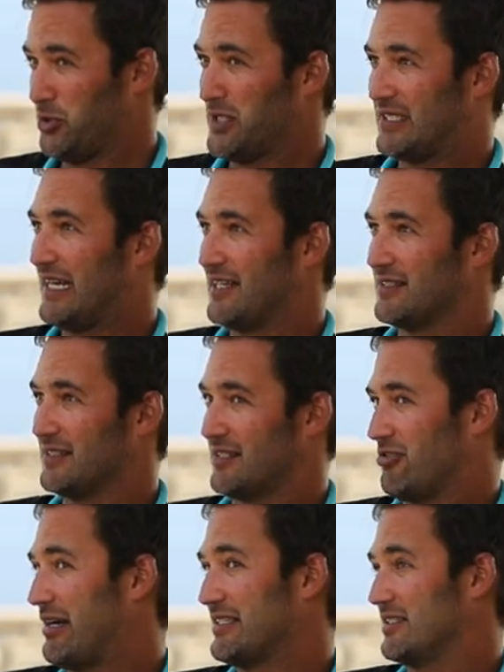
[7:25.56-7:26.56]
suicide is a
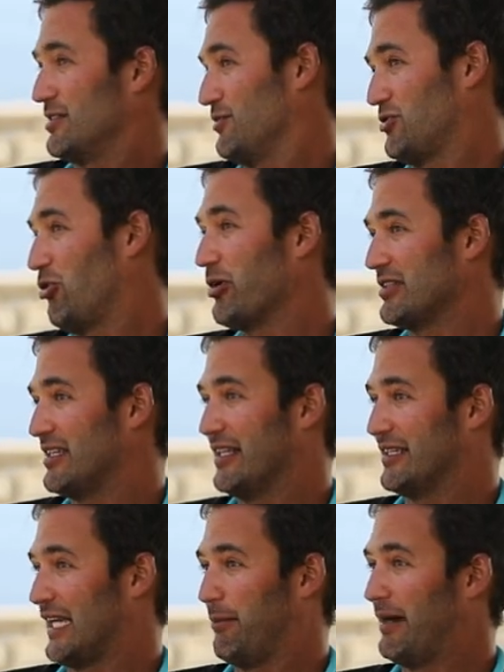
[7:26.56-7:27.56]
crisis of
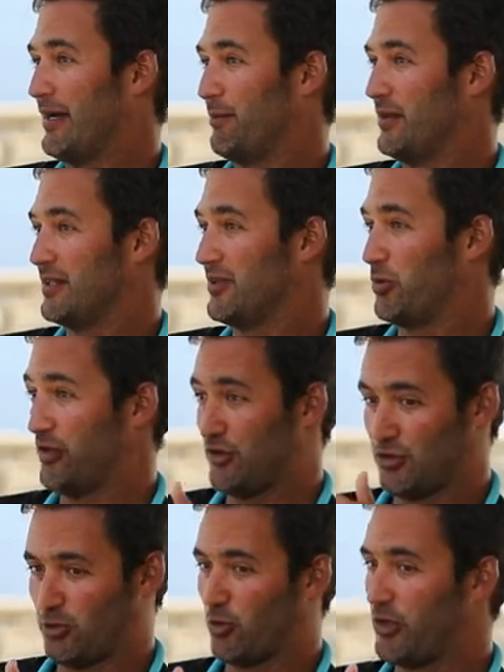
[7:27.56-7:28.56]
storytelling, in my opinion. When
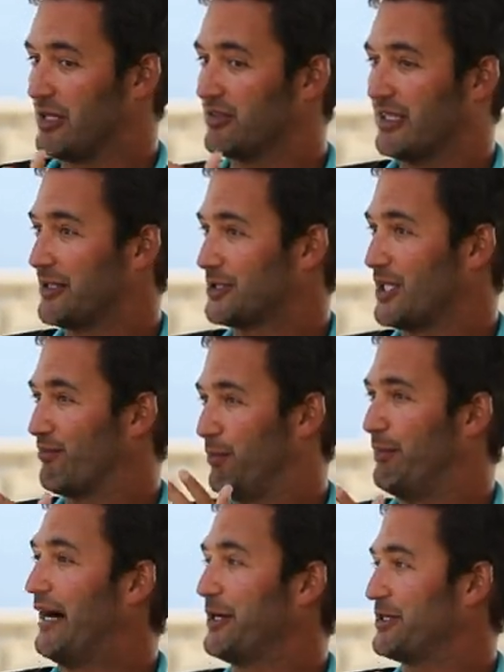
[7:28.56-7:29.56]
the story you tell yourself
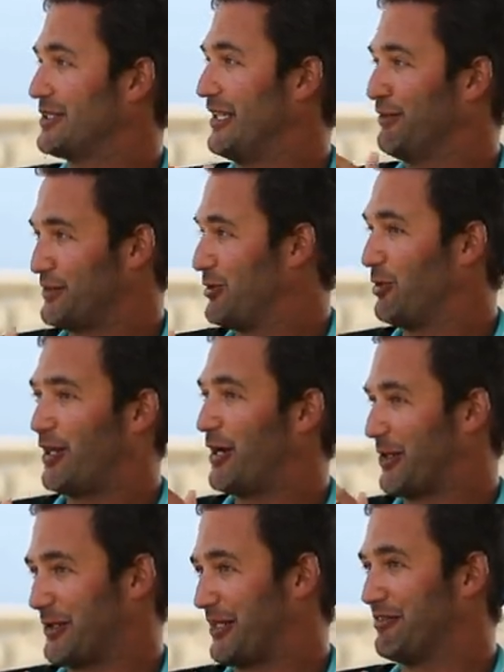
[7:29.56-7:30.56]
about yourself is no
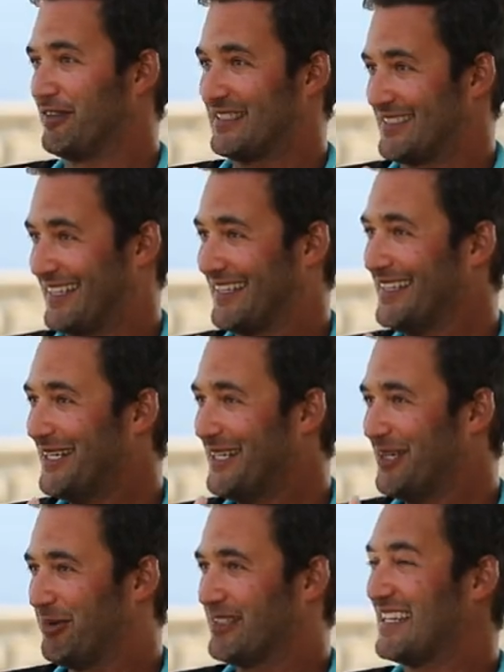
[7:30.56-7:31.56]
longer convincing,
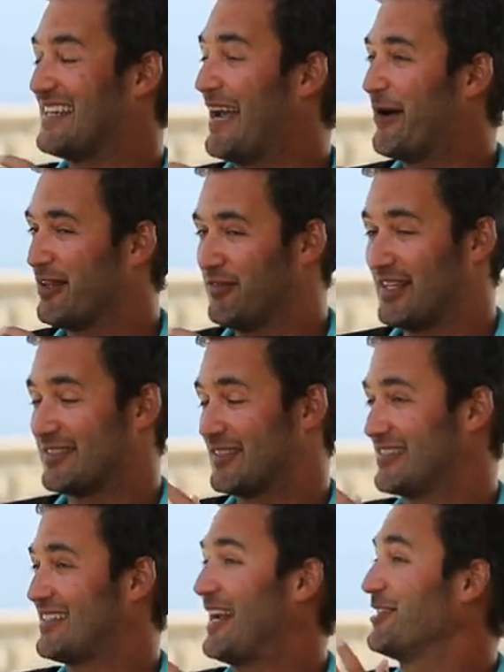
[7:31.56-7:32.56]
when the narrative that
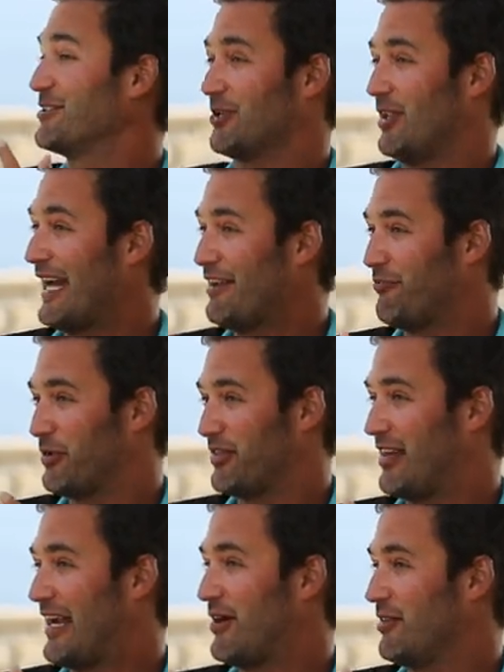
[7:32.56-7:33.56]
sustains your life, when
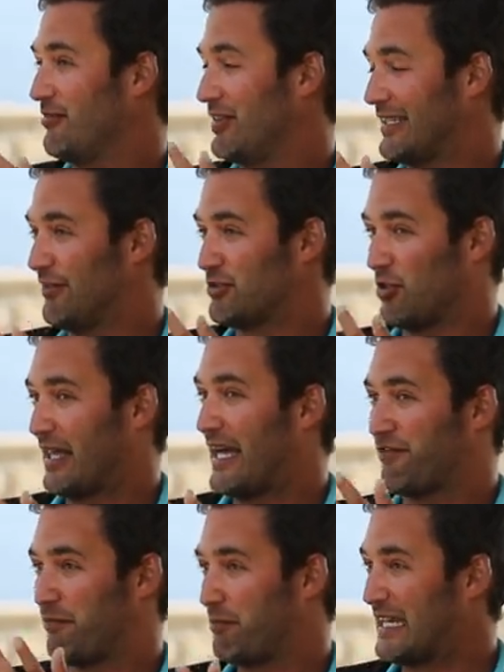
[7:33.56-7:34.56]
the narrative that gives your
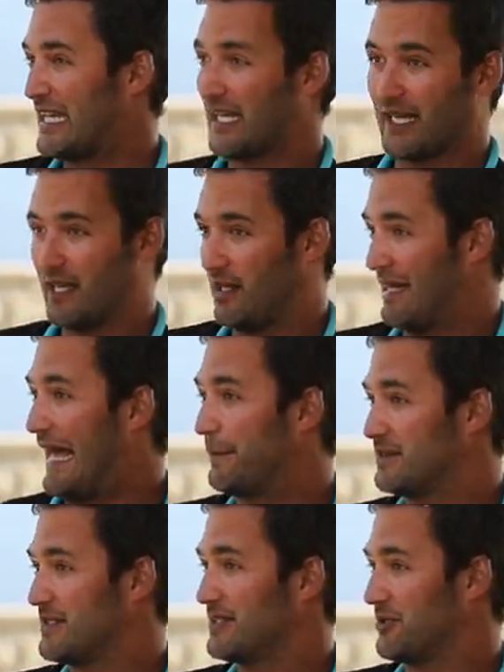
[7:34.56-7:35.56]
life meaning
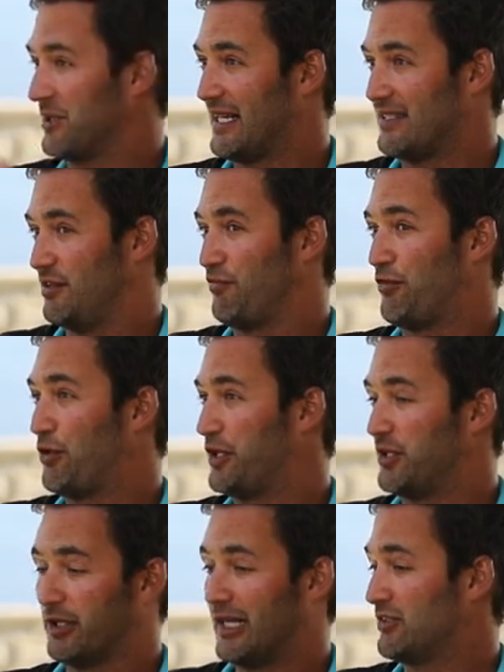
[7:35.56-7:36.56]
collapses or gets
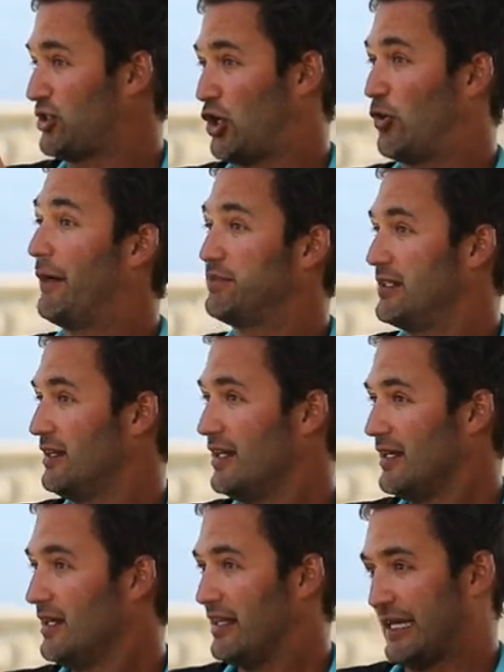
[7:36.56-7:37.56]
inverted or gets corrupted
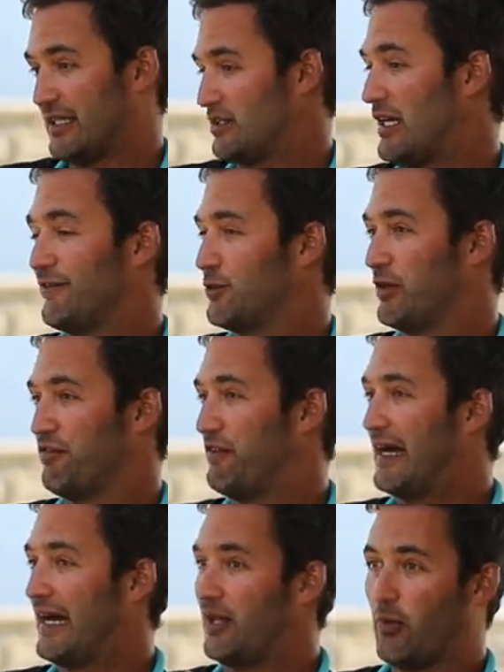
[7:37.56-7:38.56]
like a software
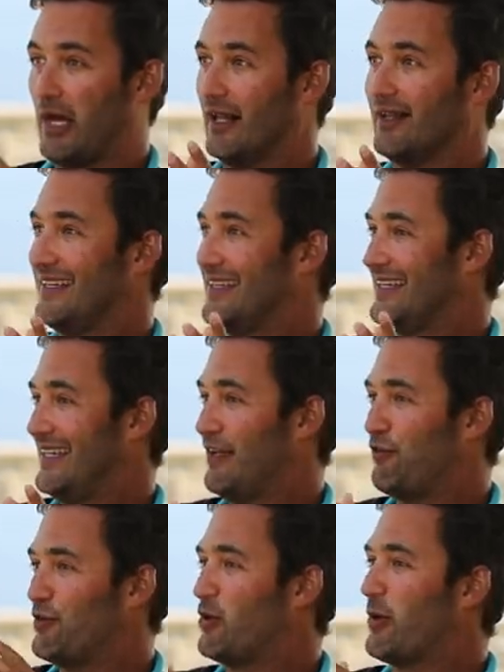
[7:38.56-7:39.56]
file, well,
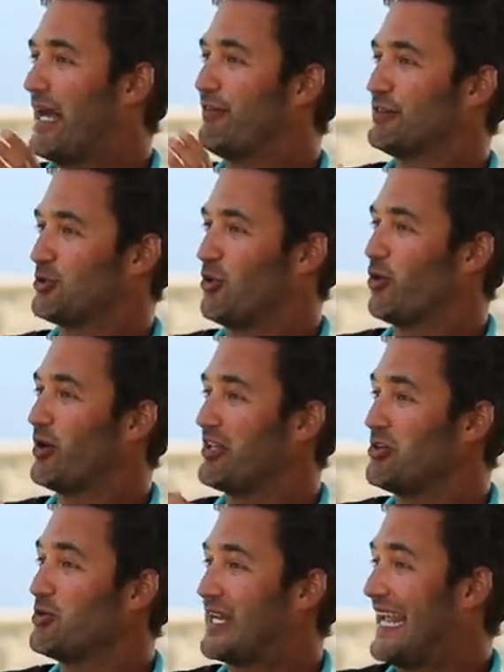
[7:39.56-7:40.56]
if you don't have a story,
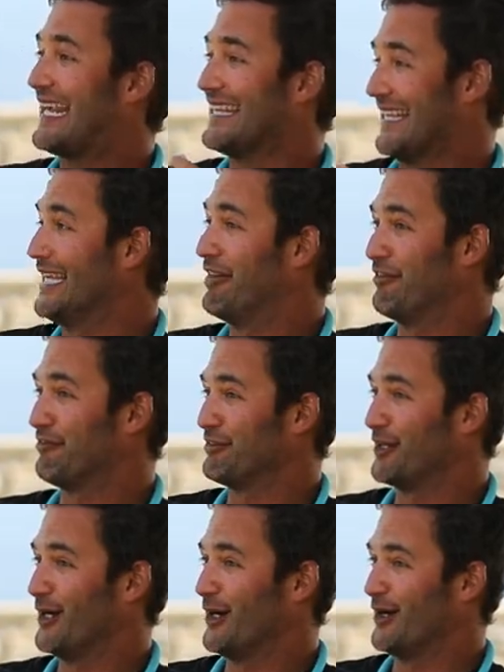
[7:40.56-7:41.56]
you can't live. You